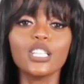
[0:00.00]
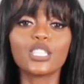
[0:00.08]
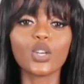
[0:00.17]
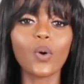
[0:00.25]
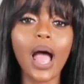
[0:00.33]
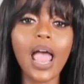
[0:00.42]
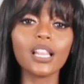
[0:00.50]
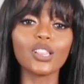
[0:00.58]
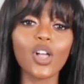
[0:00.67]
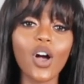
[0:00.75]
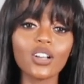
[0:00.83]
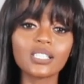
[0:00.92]
So I
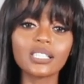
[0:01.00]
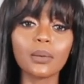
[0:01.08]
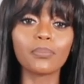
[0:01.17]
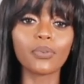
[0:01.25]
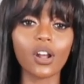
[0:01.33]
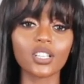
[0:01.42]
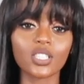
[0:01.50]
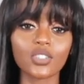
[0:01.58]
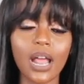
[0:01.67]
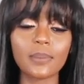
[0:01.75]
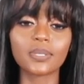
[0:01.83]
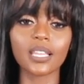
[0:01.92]
lost the bra
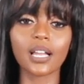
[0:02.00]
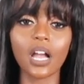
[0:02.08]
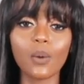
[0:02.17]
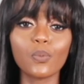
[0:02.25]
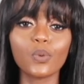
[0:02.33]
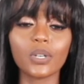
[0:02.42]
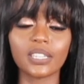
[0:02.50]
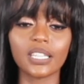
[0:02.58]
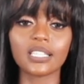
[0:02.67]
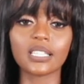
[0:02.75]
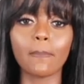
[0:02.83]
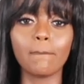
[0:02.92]
straps that come with
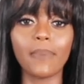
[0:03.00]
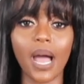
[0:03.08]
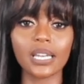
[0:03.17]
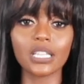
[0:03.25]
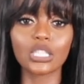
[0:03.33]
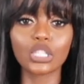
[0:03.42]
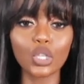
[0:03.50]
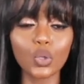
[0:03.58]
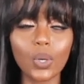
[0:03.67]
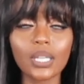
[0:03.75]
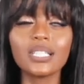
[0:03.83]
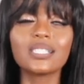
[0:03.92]
this
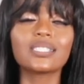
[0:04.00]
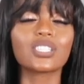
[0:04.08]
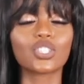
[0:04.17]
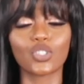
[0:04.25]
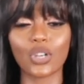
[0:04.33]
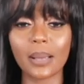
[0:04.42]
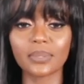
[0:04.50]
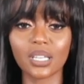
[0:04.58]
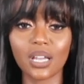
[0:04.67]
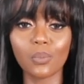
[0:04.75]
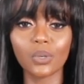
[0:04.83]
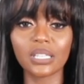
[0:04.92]
bodysuit, at least the straps that
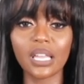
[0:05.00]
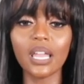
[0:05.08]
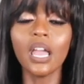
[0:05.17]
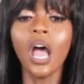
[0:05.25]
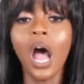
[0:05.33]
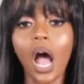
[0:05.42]
come with it,